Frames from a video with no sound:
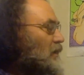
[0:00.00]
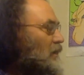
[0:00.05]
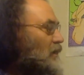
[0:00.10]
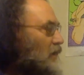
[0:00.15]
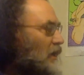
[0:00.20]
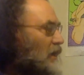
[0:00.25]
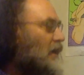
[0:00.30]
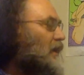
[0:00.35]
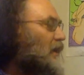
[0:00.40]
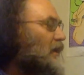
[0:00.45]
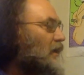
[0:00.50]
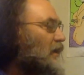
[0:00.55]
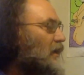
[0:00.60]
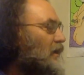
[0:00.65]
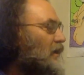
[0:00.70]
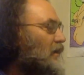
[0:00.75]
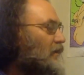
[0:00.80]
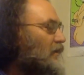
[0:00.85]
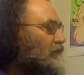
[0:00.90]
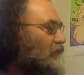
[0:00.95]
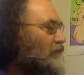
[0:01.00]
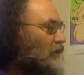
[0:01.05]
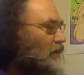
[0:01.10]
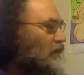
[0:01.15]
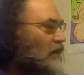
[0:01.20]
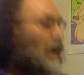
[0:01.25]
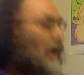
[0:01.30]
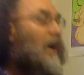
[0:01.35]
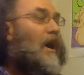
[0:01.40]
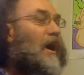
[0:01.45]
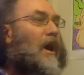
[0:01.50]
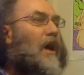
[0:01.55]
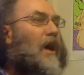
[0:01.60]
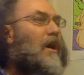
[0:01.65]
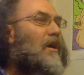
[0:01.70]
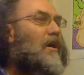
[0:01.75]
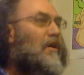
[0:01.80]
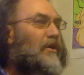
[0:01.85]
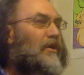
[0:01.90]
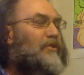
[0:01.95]
I'd have
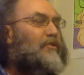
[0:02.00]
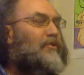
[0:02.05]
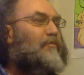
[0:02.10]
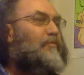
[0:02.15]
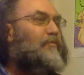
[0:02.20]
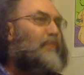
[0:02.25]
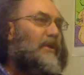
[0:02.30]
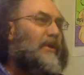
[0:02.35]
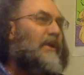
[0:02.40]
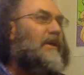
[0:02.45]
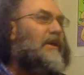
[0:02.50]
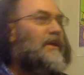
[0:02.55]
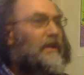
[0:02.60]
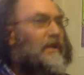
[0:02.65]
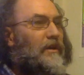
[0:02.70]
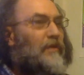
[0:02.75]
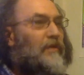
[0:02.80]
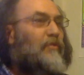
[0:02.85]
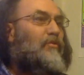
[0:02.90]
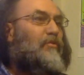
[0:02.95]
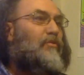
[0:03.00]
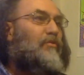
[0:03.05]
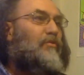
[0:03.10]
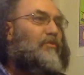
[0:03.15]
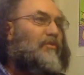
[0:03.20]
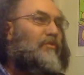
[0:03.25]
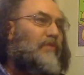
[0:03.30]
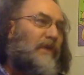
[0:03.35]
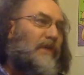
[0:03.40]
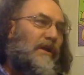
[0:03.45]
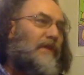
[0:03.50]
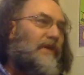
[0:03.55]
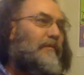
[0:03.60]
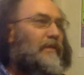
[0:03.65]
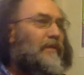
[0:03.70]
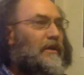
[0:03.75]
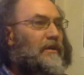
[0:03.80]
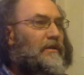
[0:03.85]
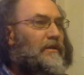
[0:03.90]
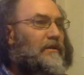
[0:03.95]
all you pretty
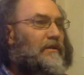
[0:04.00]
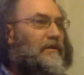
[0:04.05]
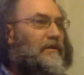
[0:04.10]
women